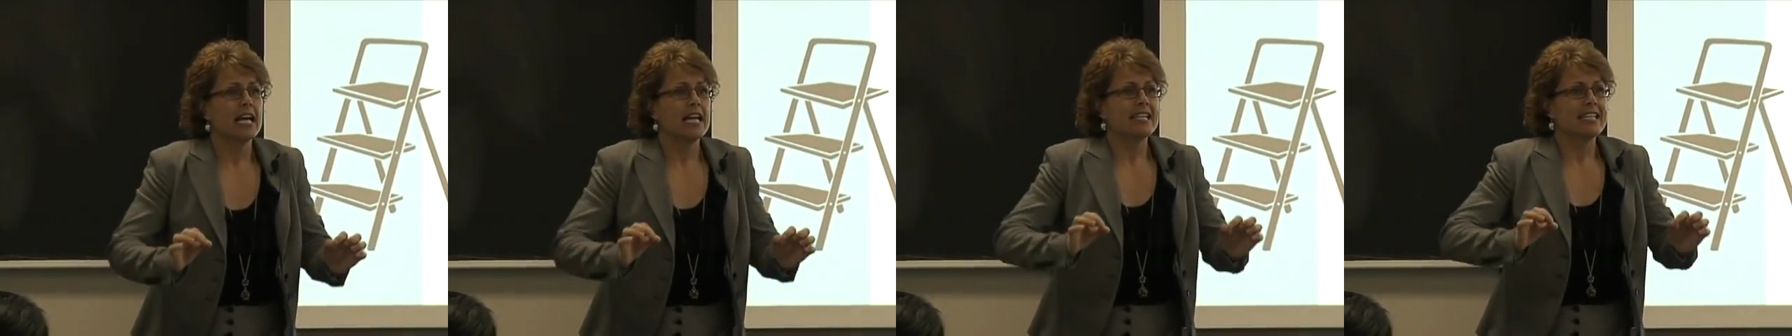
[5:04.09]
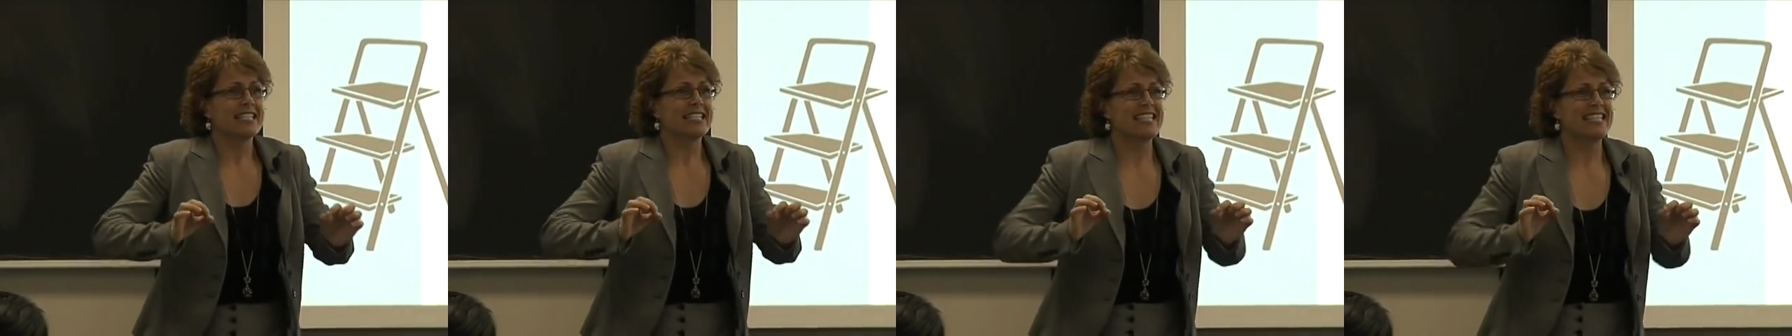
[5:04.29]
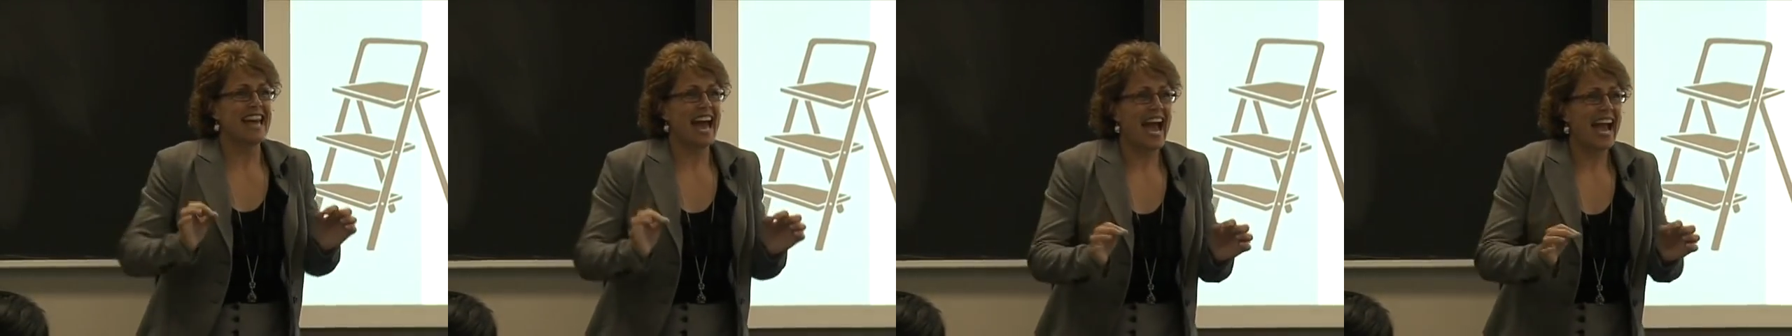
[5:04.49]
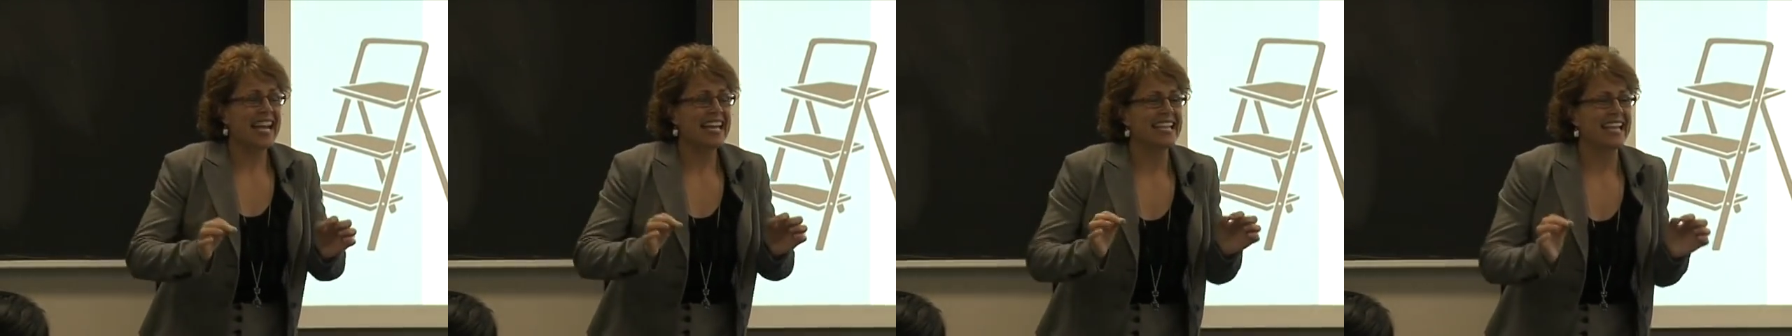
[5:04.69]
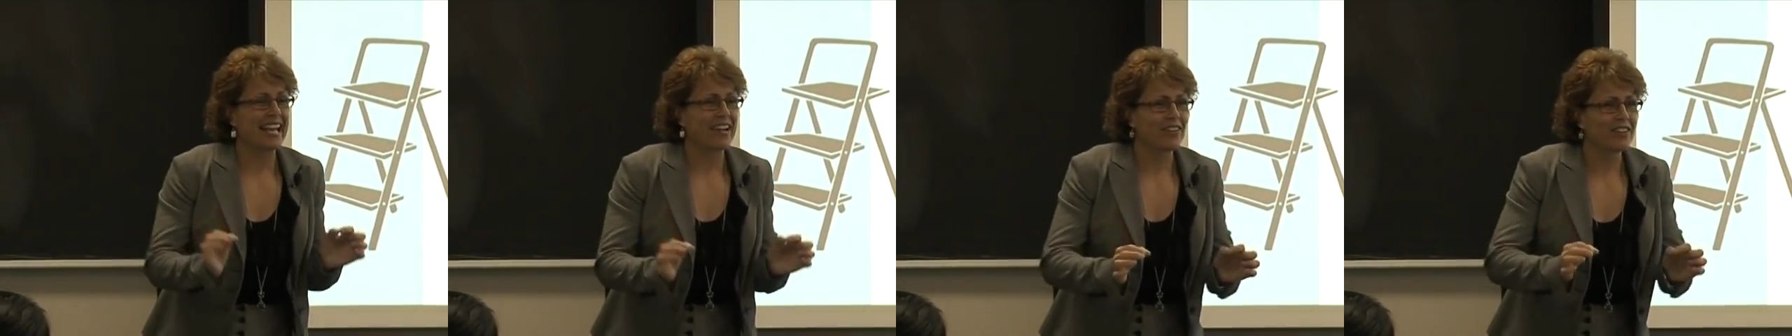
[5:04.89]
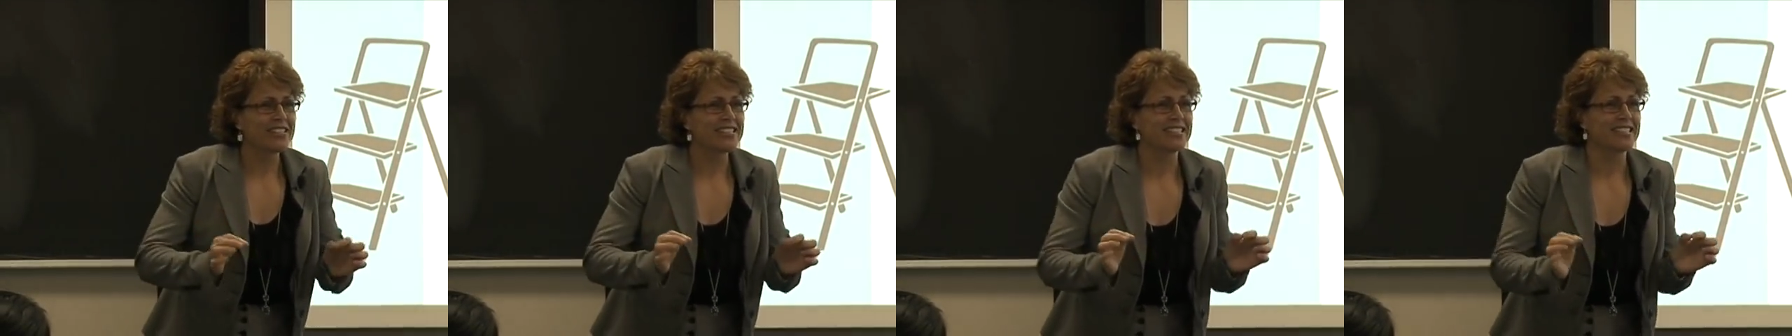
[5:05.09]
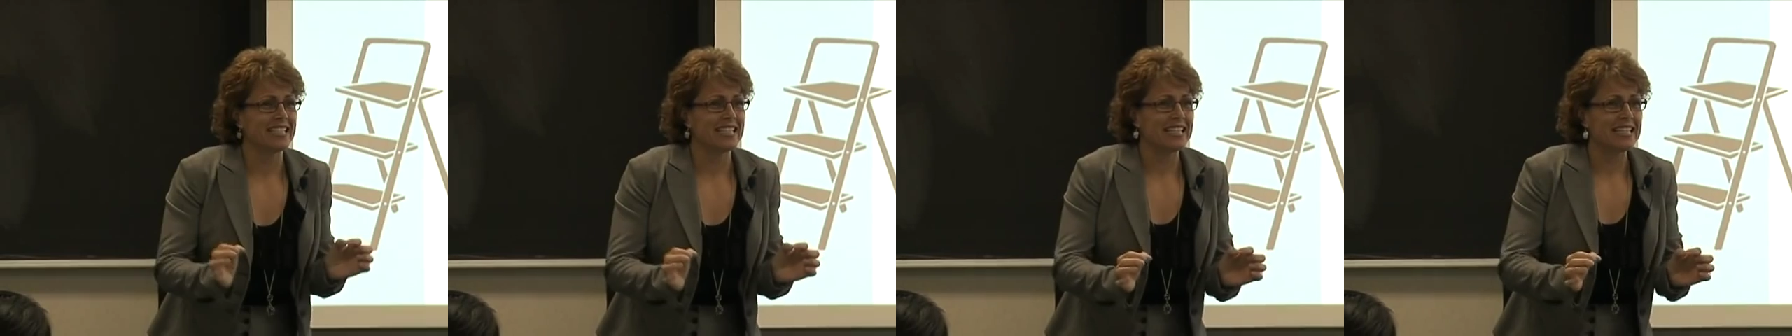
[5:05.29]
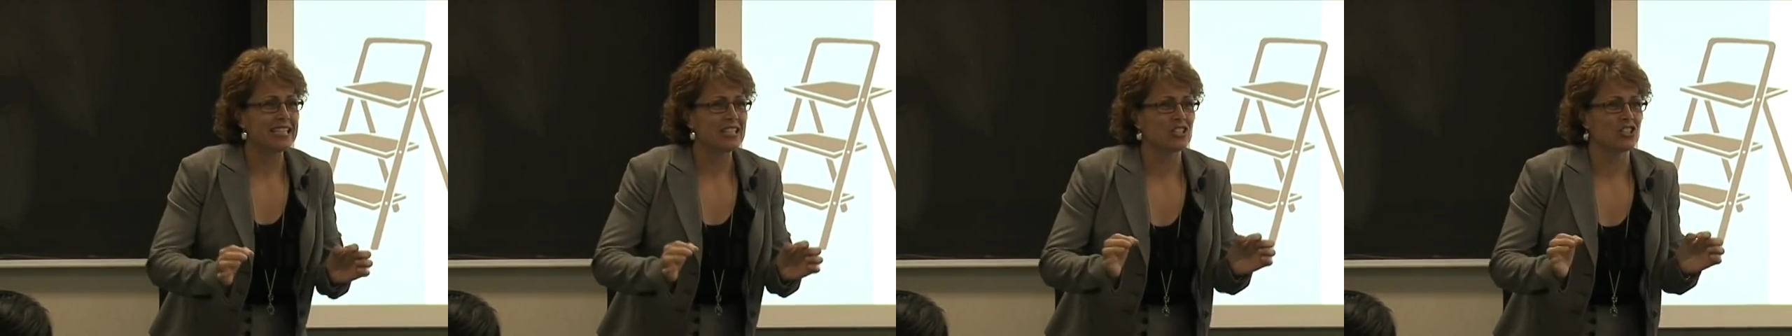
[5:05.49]
Does that
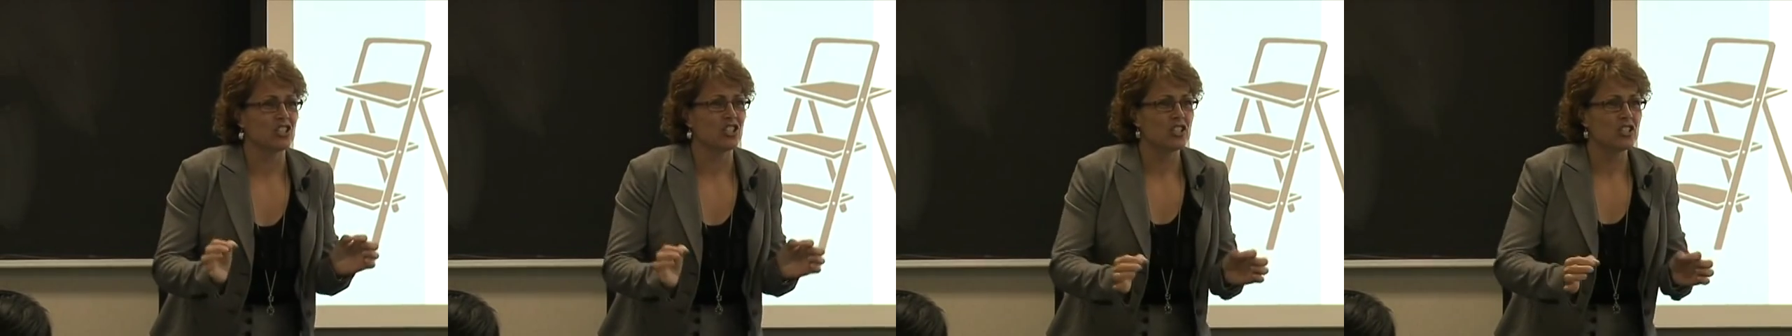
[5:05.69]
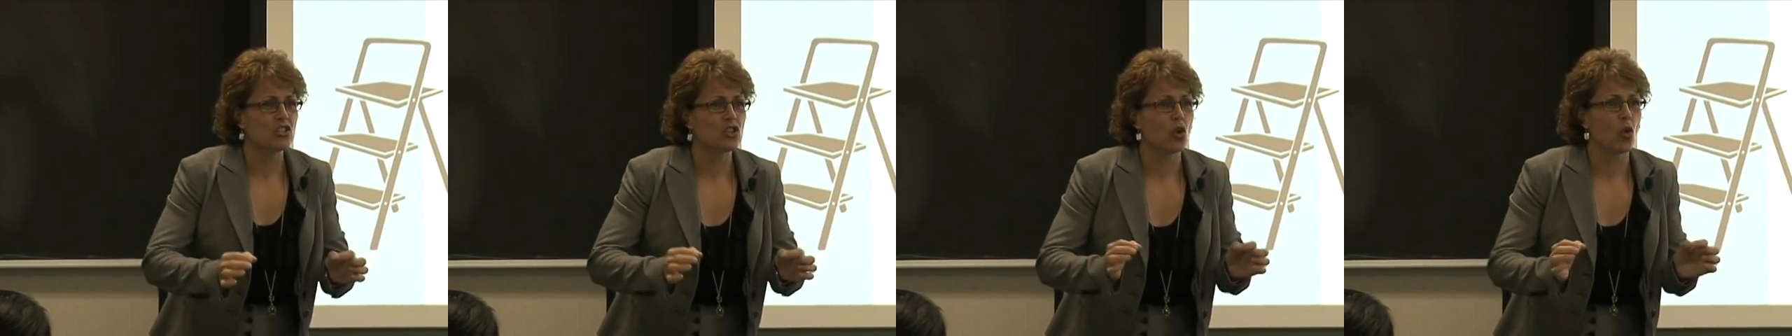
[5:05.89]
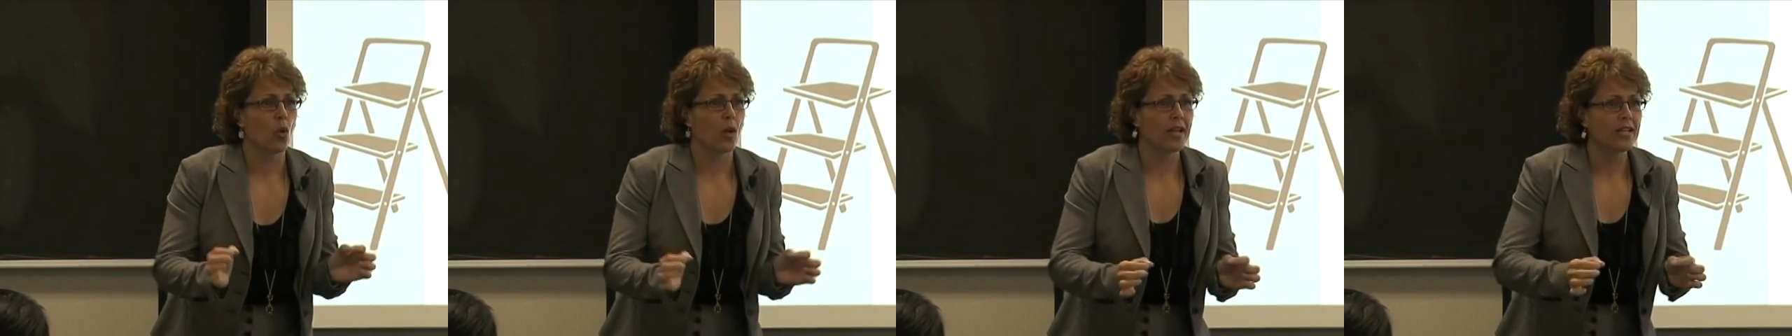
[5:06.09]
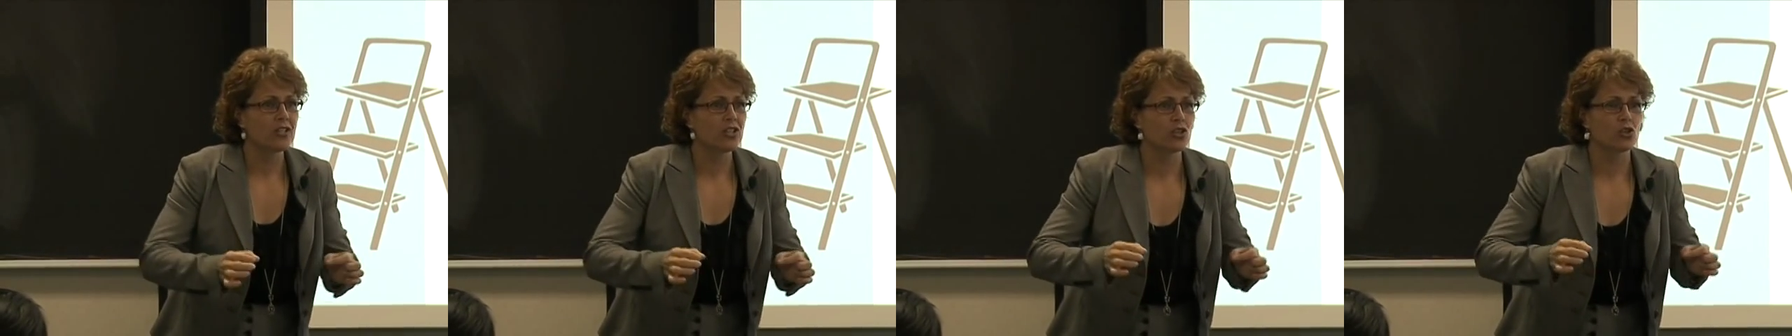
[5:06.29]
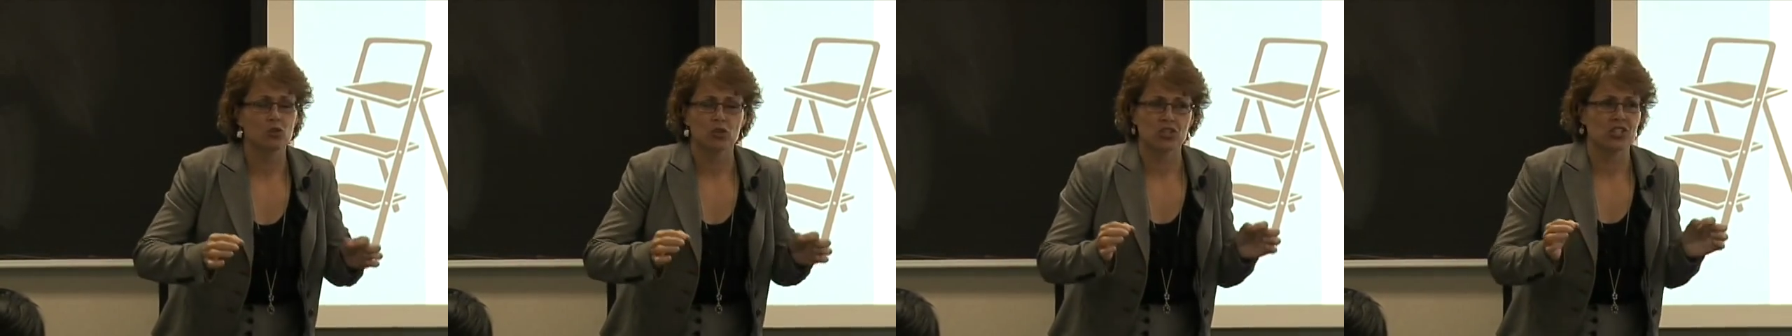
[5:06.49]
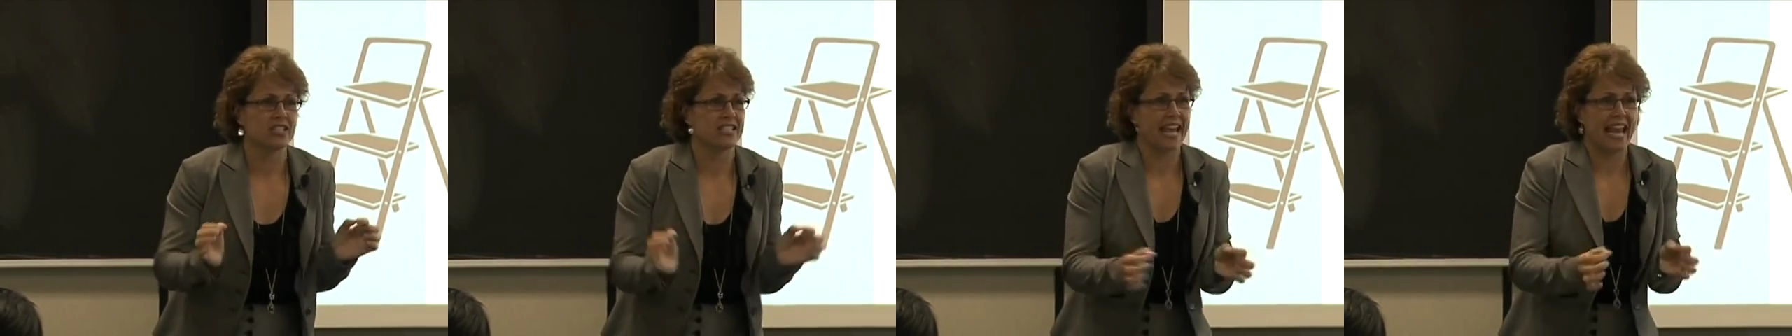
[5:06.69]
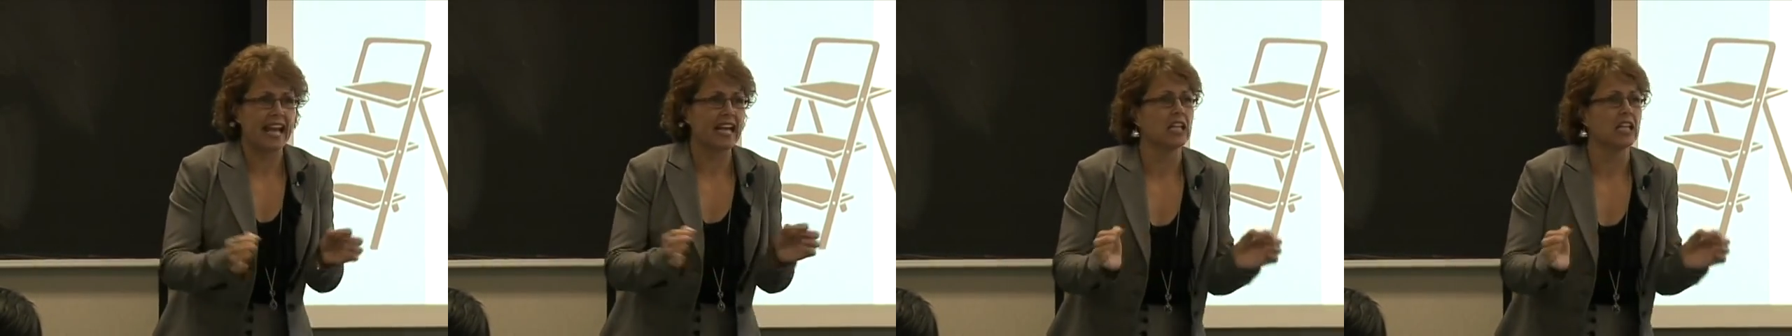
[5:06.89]
guarantee that she's going to stay